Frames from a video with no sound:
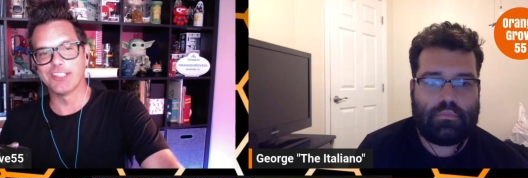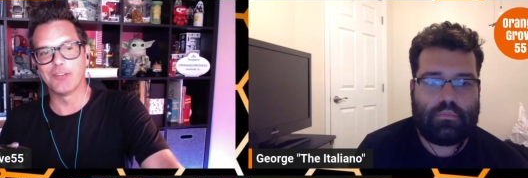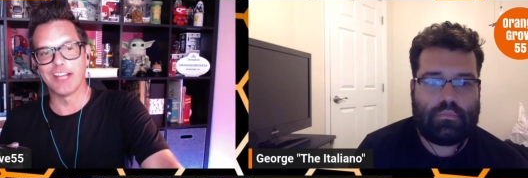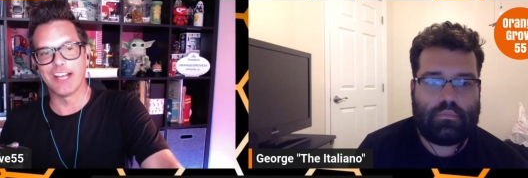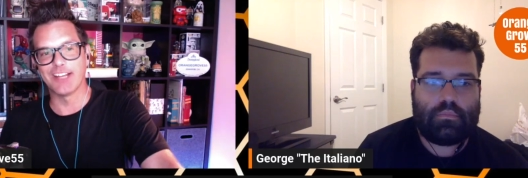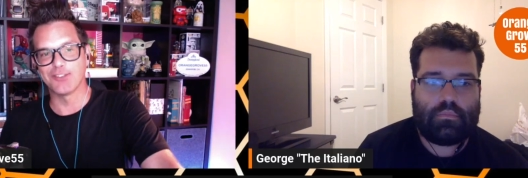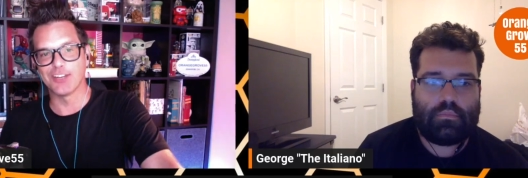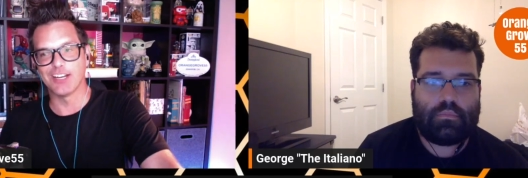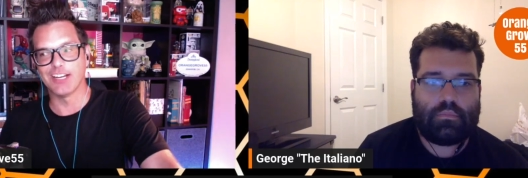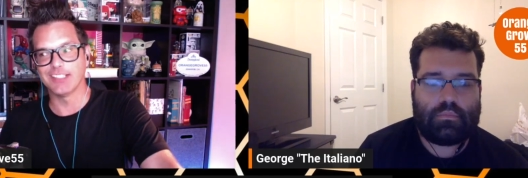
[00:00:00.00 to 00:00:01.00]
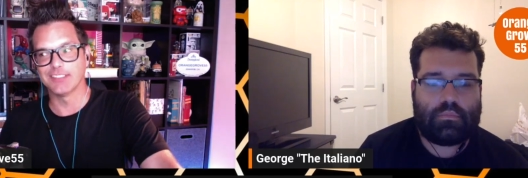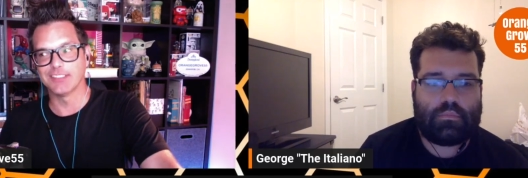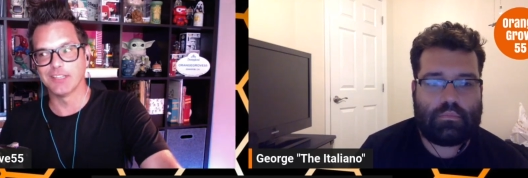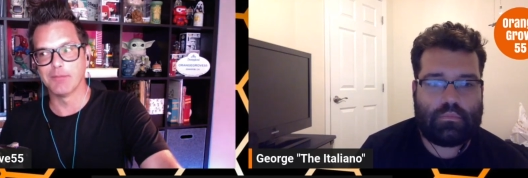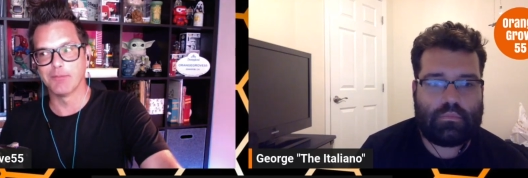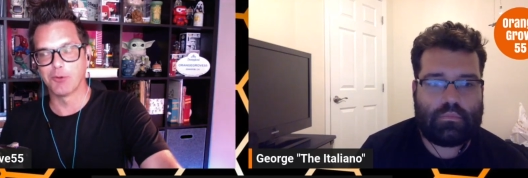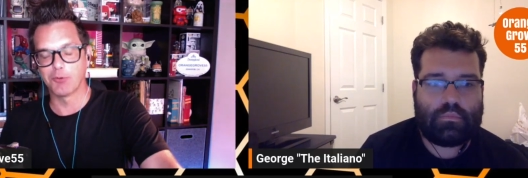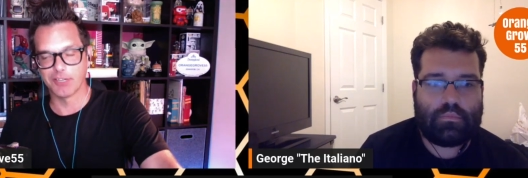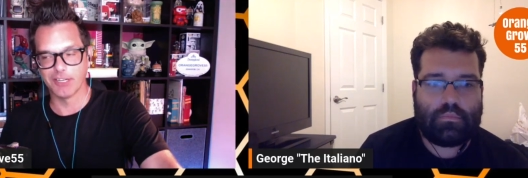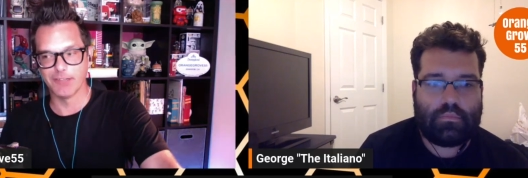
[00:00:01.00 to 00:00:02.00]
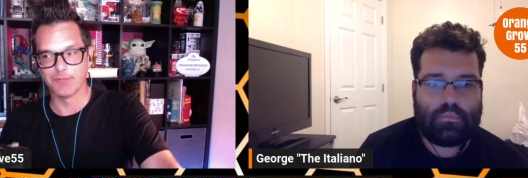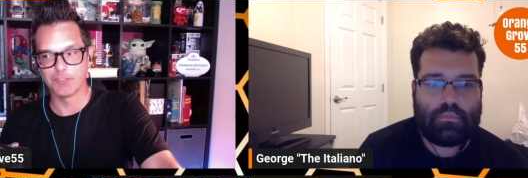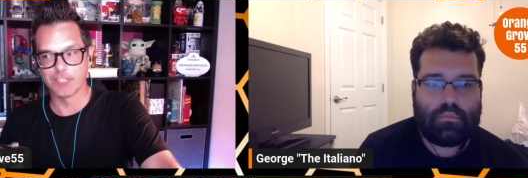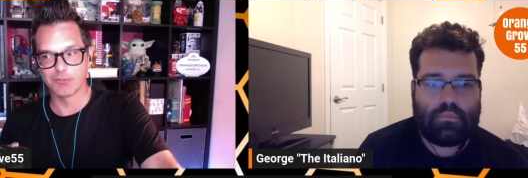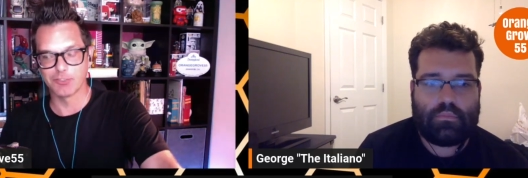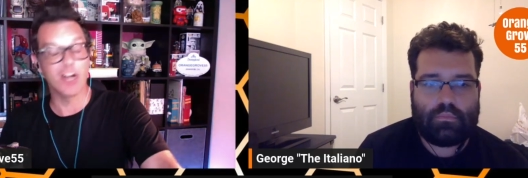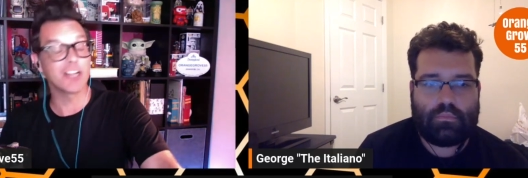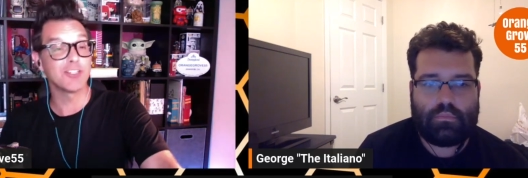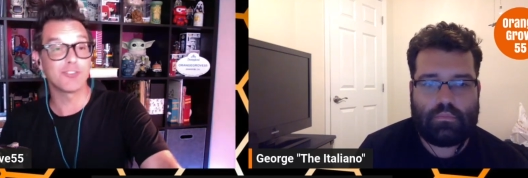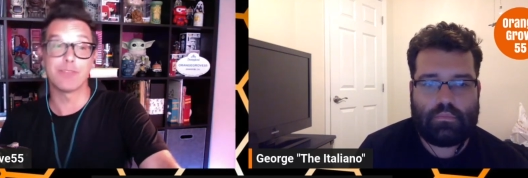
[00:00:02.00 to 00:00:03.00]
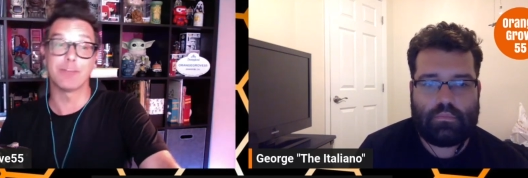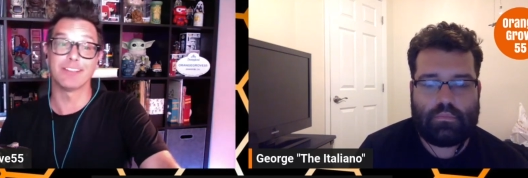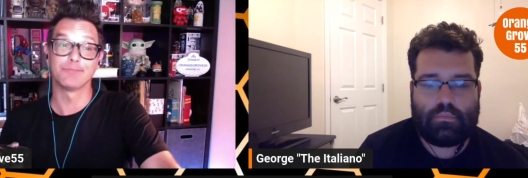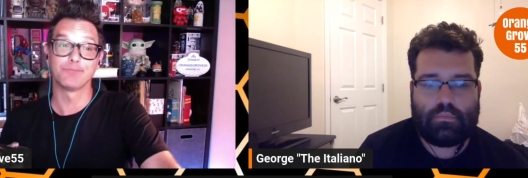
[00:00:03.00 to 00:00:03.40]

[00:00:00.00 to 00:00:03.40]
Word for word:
Speaker 1: I want to ask you guys uh, before we go, because we're talking streaming.